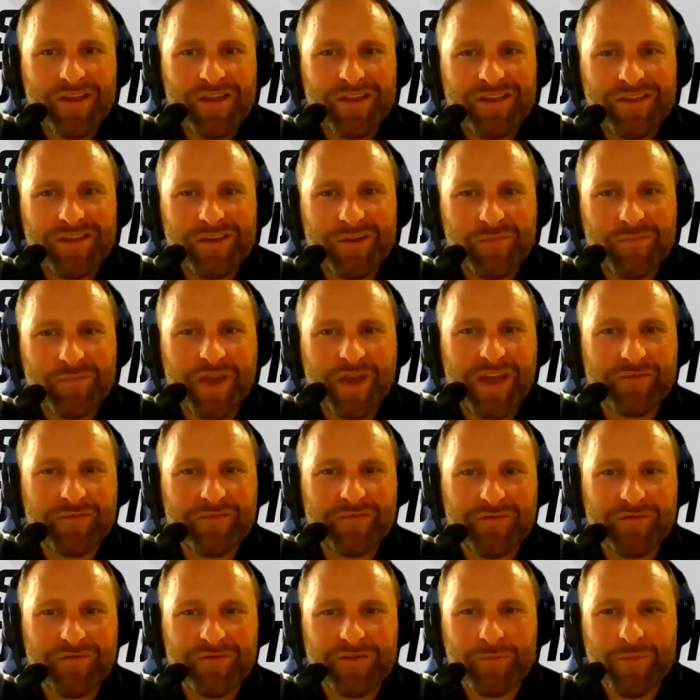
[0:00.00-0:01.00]
you know, being
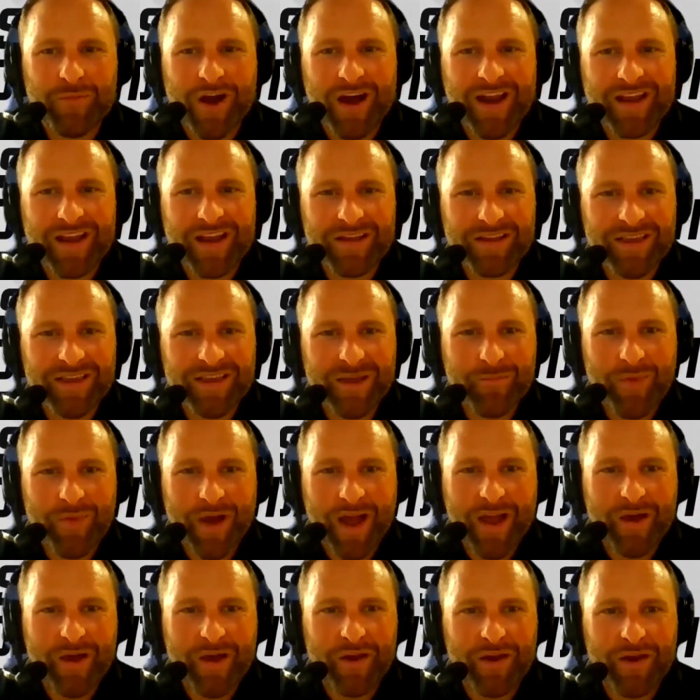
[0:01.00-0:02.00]
from Vermont, I could get
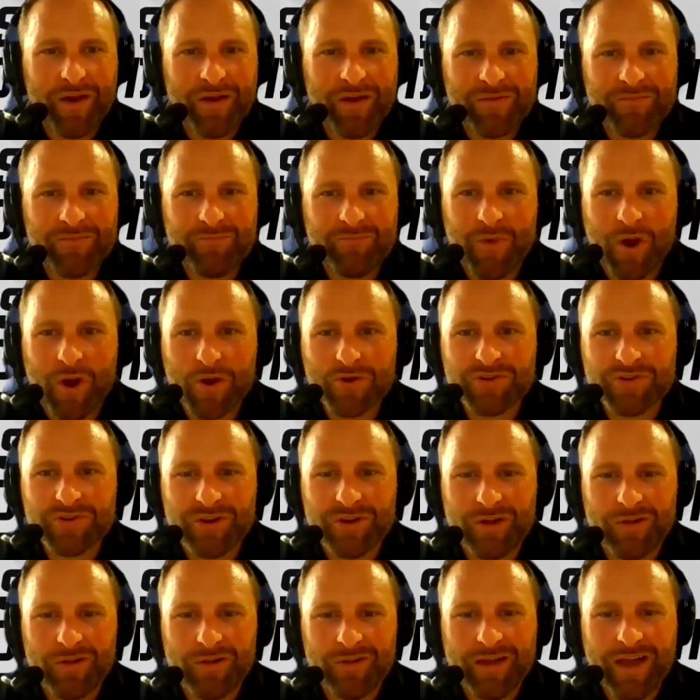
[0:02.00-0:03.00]
by on a
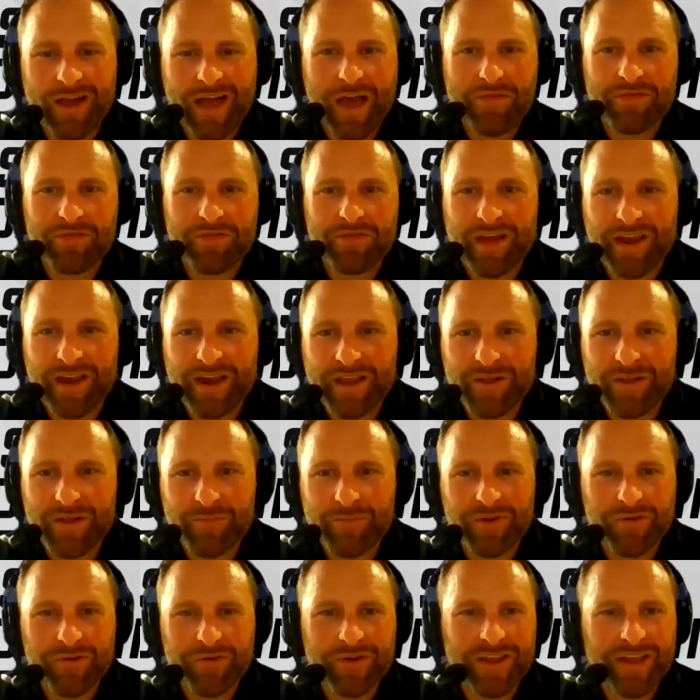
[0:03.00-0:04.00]
marginal athletic
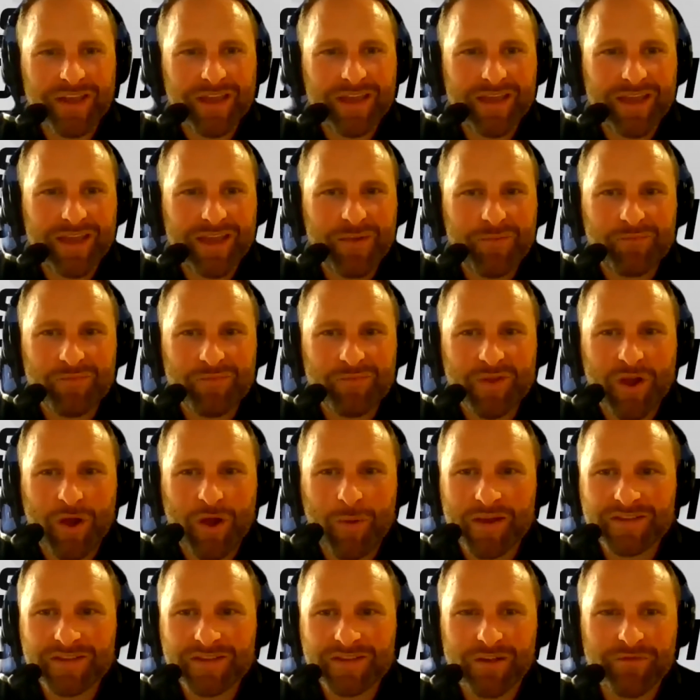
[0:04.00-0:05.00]
ability and
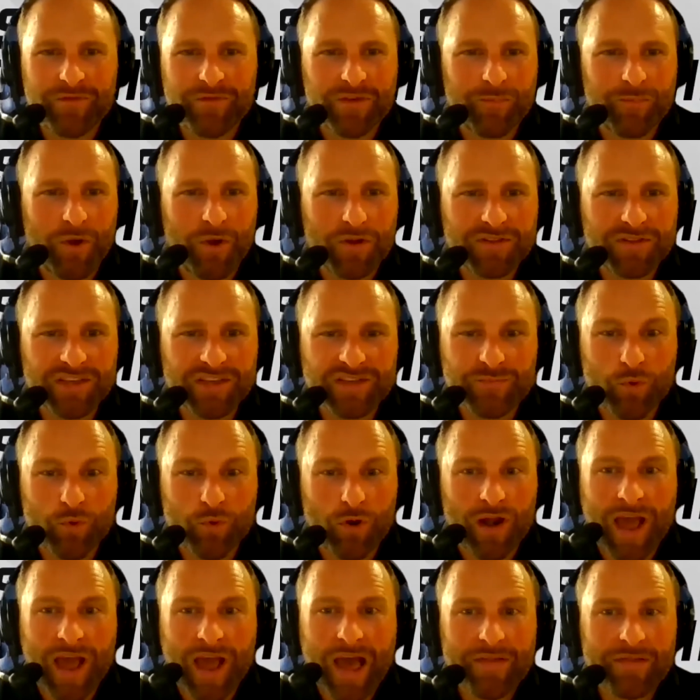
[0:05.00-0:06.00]
call myself a
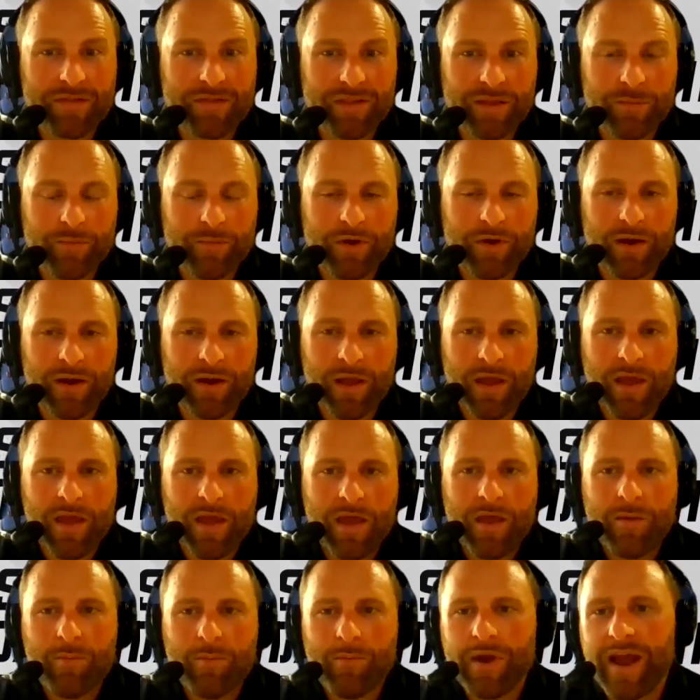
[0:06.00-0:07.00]
multi-sport athlete, but
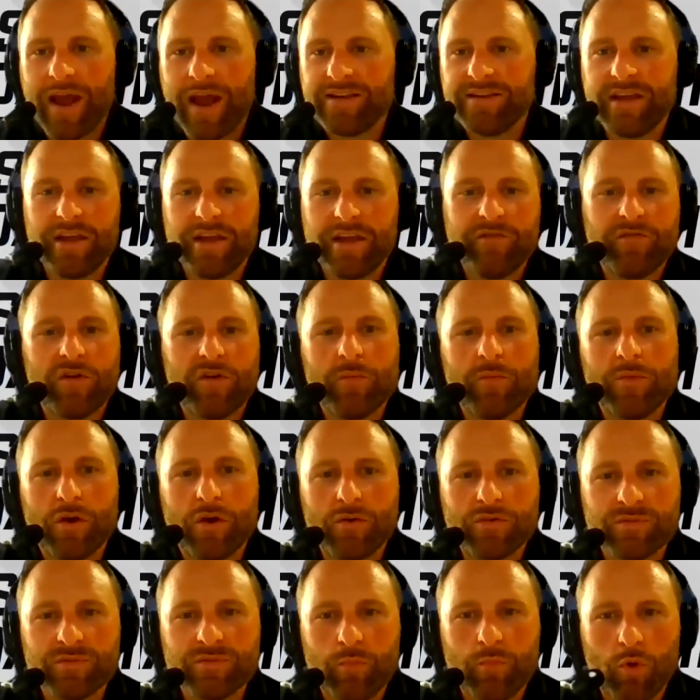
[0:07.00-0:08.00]
but I dig from
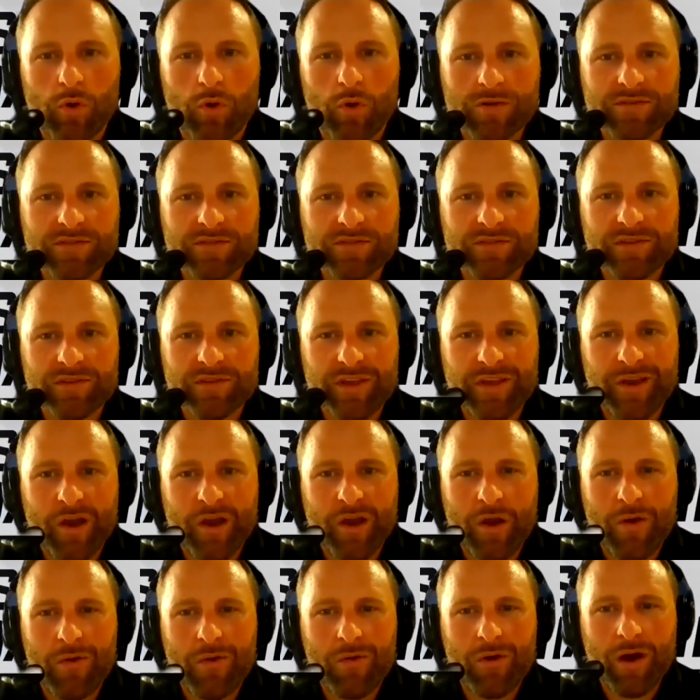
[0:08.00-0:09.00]
those sports. You
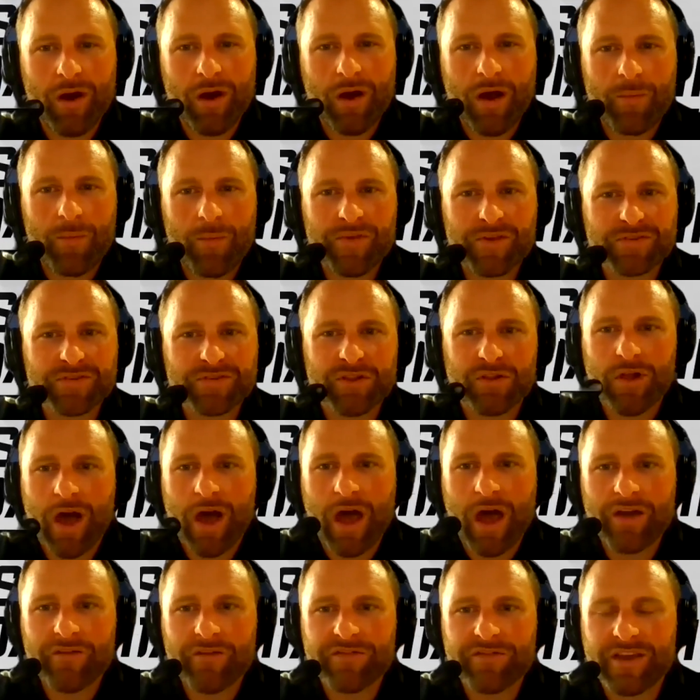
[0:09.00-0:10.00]
know, um, there's a
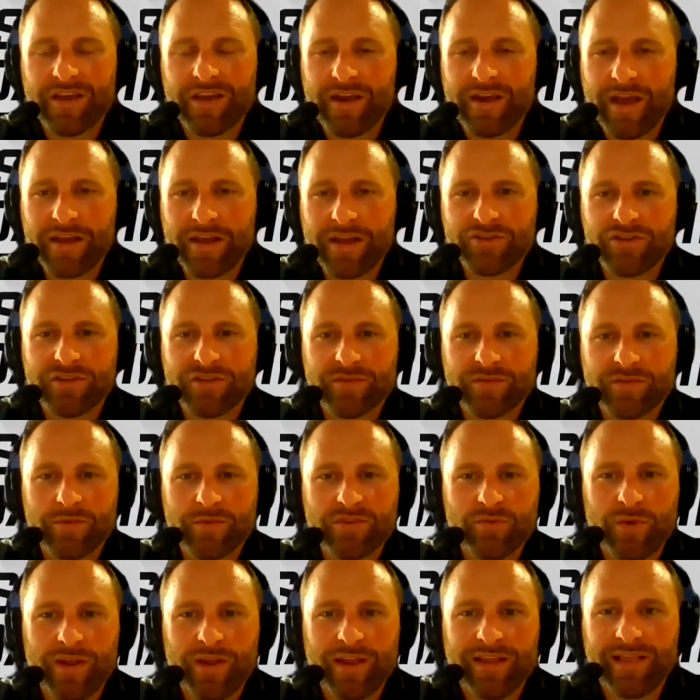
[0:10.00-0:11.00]
lot of connections
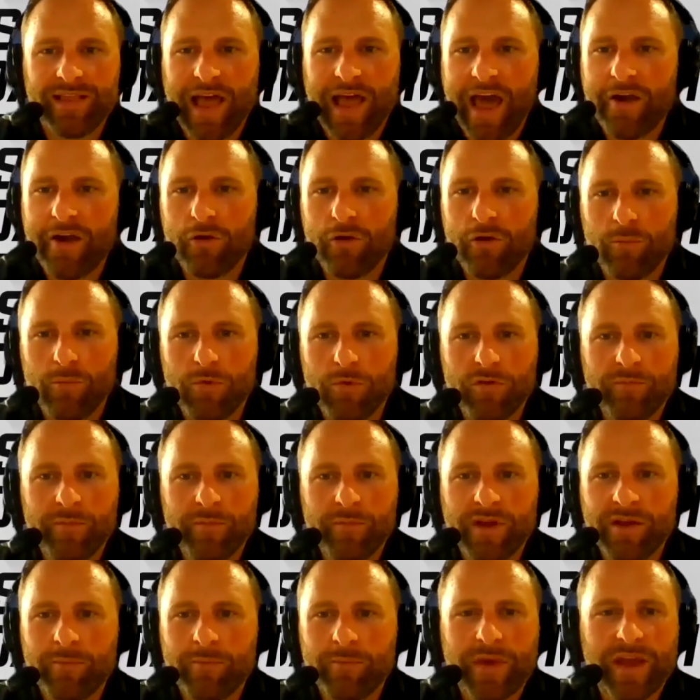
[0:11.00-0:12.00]
between lateral
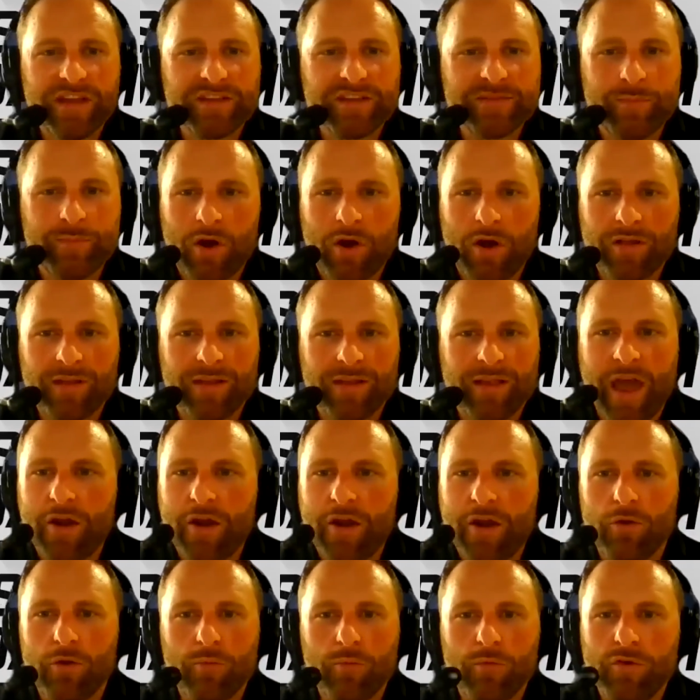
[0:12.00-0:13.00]
movement and baseball and
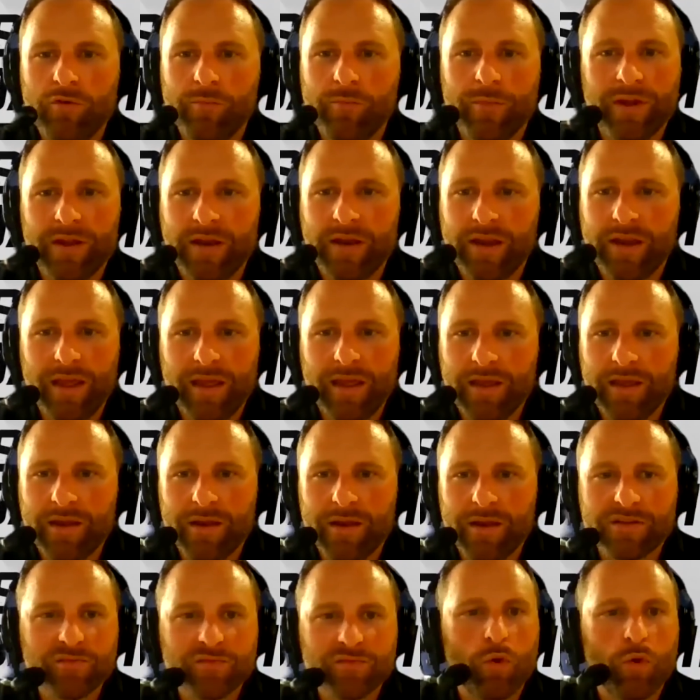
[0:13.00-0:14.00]
lateral movement
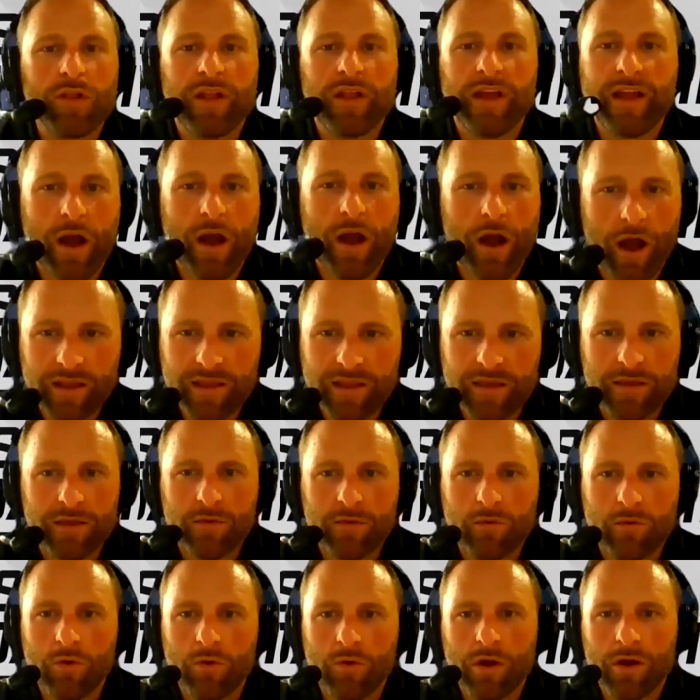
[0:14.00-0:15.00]
in a sport like
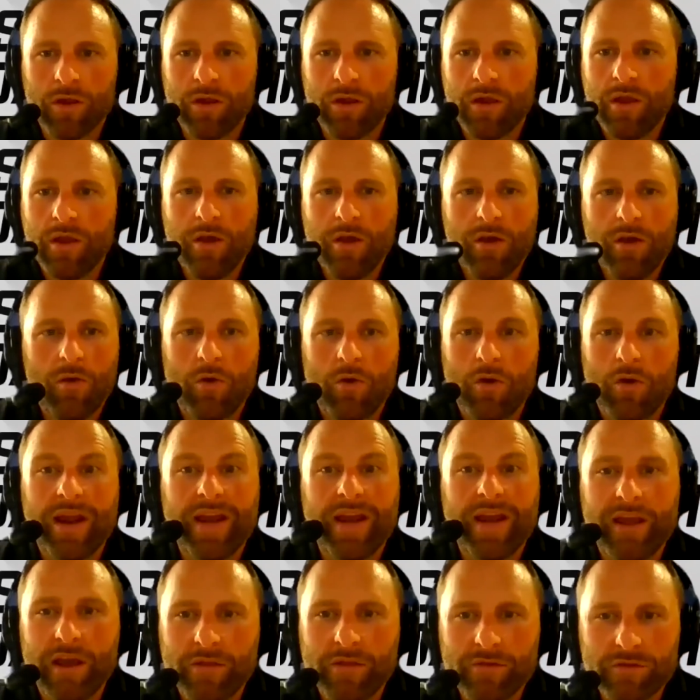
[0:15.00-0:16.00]
hockey or or
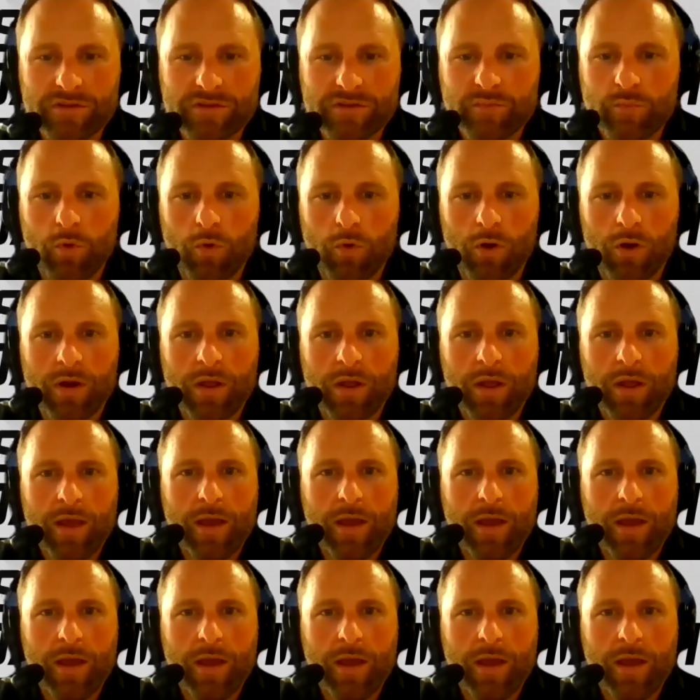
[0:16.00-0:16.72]
any other sport.